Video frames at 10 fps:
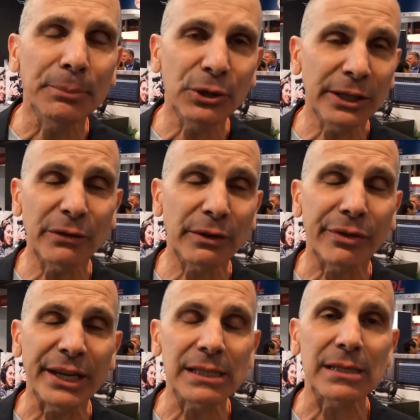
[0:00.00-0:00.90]
beauty of the
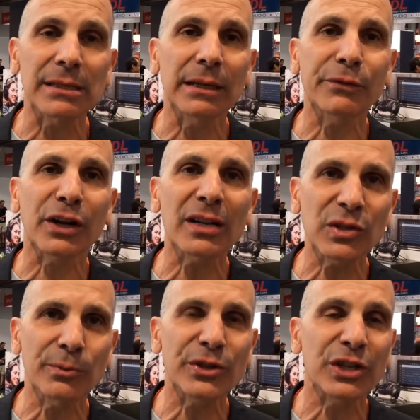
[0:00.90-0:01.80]
things is that if
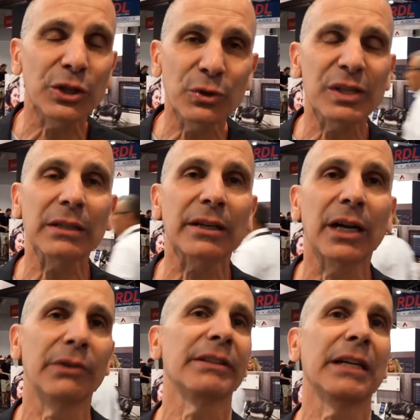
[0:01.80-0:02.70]
customers are using the
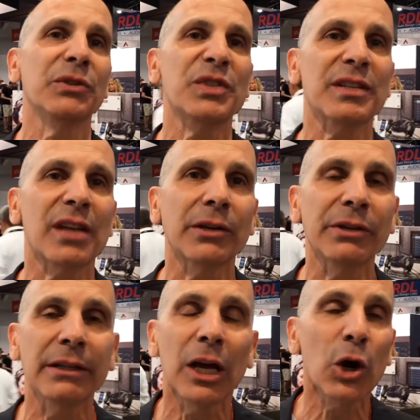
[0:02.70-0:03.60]
current
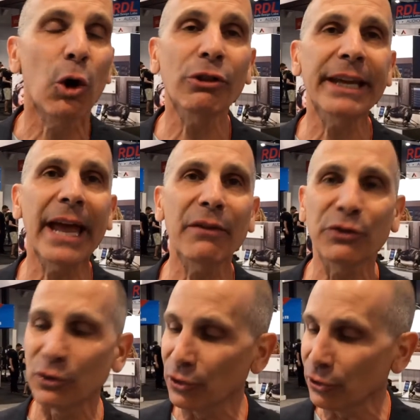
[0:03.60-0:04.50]
LU600, all they have
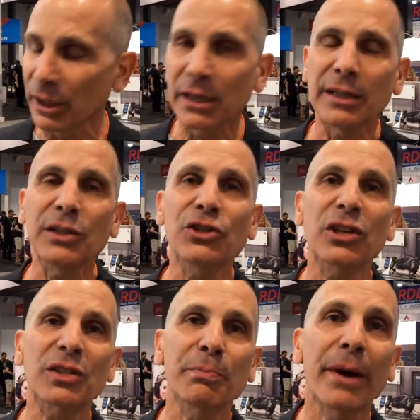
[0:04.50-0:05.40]
to do is
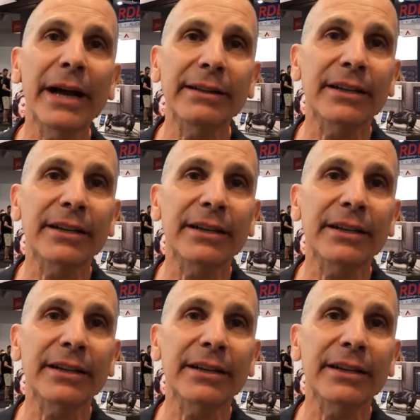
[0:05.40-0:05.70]
just buy the